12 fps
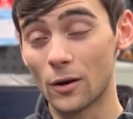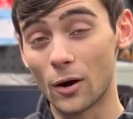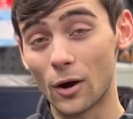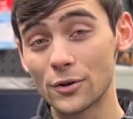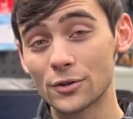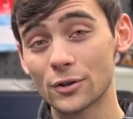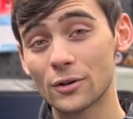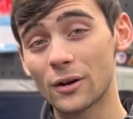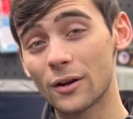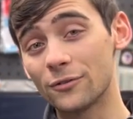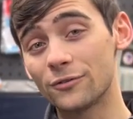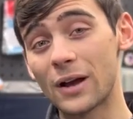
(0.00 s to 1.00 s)
under
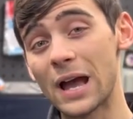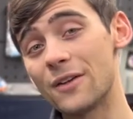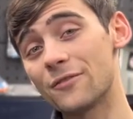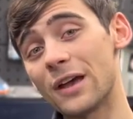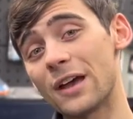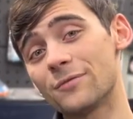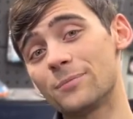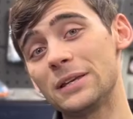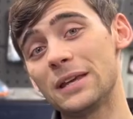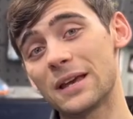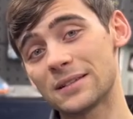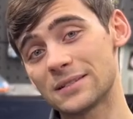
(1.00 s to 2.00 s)
a 5
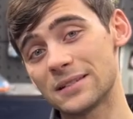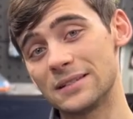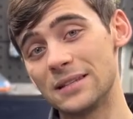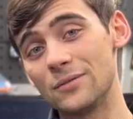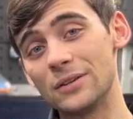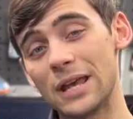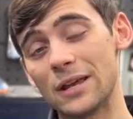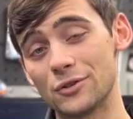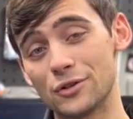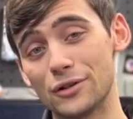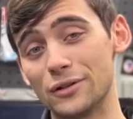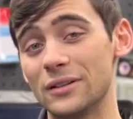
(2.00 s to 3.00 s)
FPS
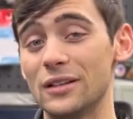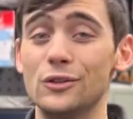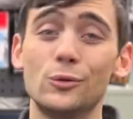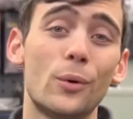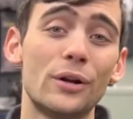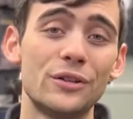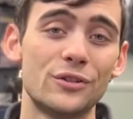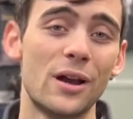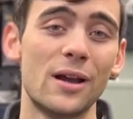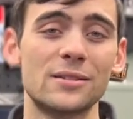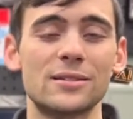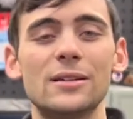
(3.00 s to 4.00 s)
deviation in 20
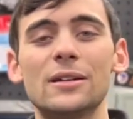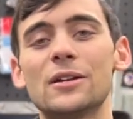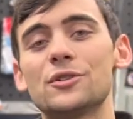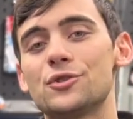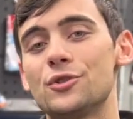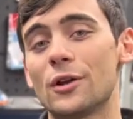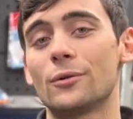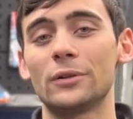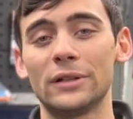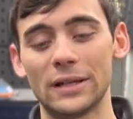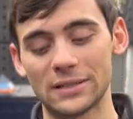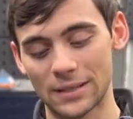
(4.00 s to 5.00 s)
shots, it's
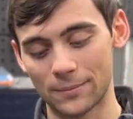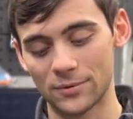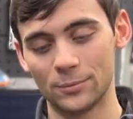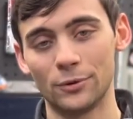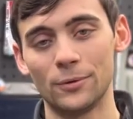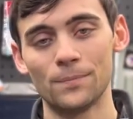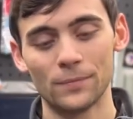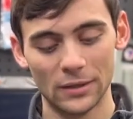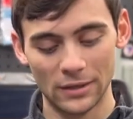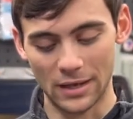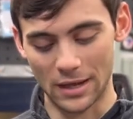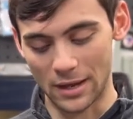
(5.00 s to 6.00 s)
generally acceptable,
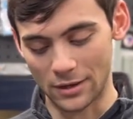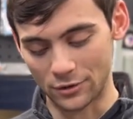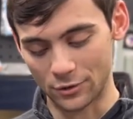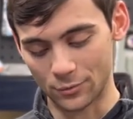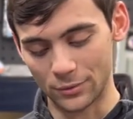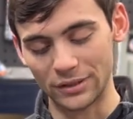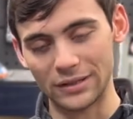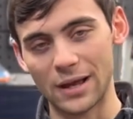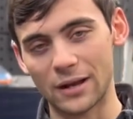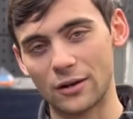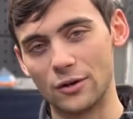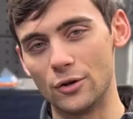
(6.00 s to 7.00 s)
and you're really
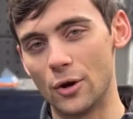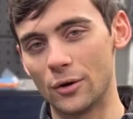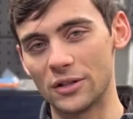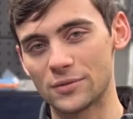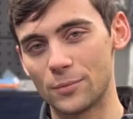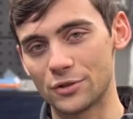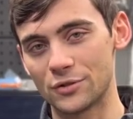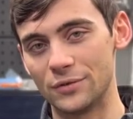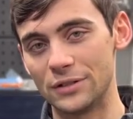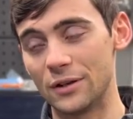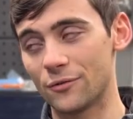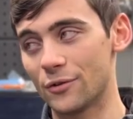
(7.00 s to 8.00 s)
not going to notice much of a
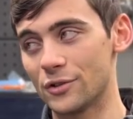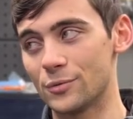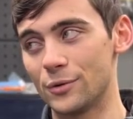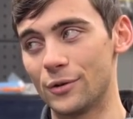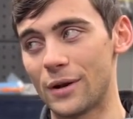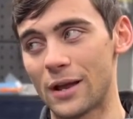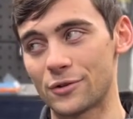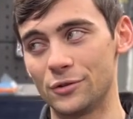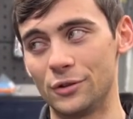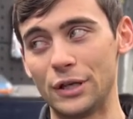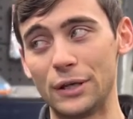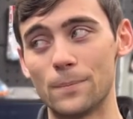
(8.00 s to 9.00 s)
difference when you're
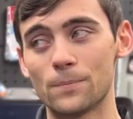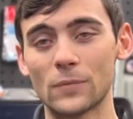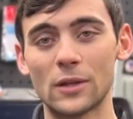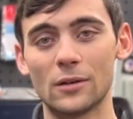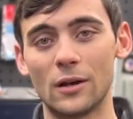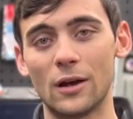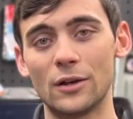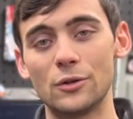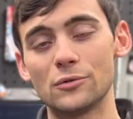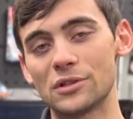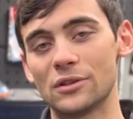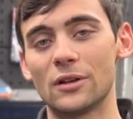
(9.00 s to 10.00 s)
actually
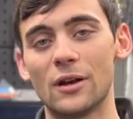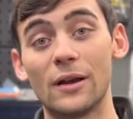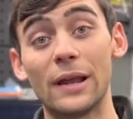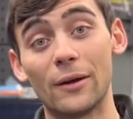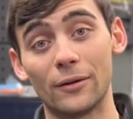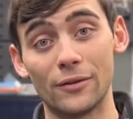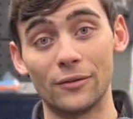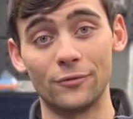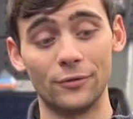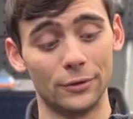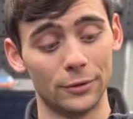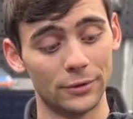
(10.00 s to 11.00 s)
using the gun out on the
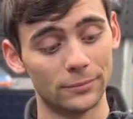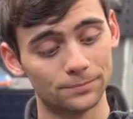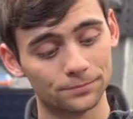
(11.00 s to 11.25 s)
field.